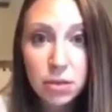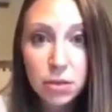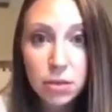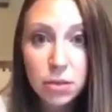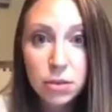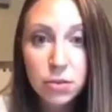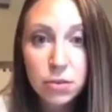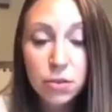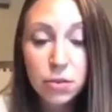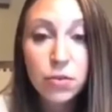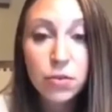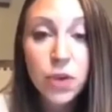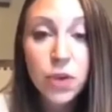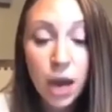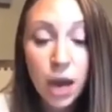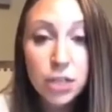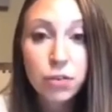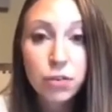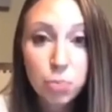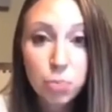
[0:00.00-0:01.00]
you've
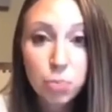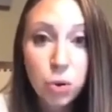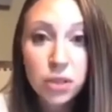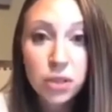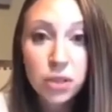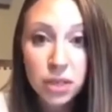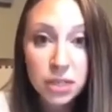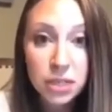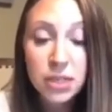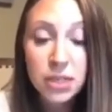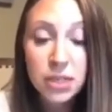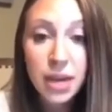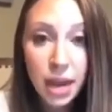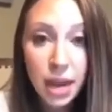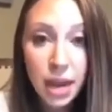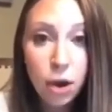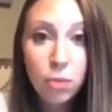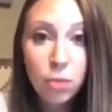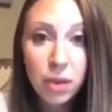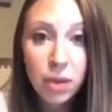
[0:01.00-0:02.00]
got to report that it's an
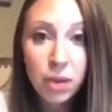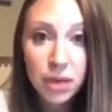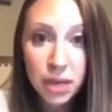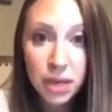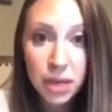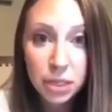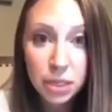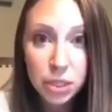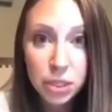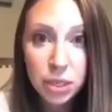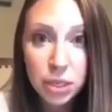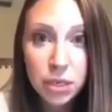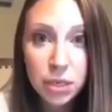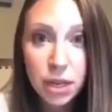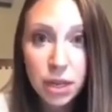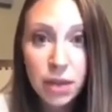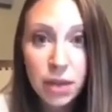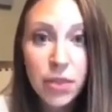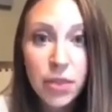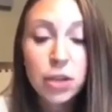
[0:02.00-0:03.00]
at-home medication
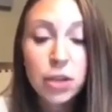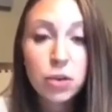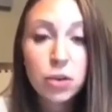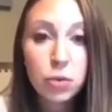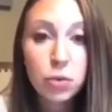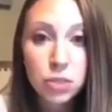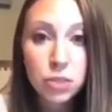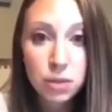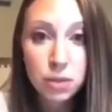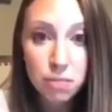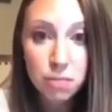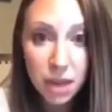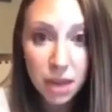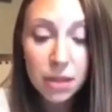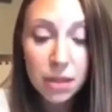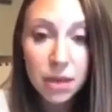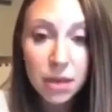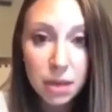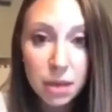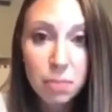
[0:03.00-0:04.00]
and that you demand
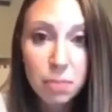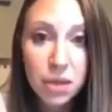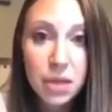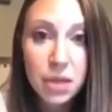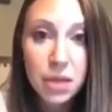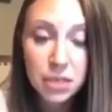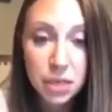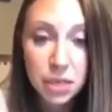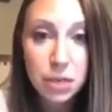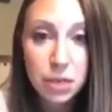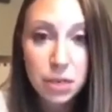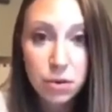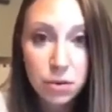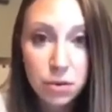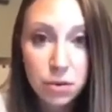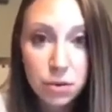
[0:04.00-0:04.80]
that it be continued.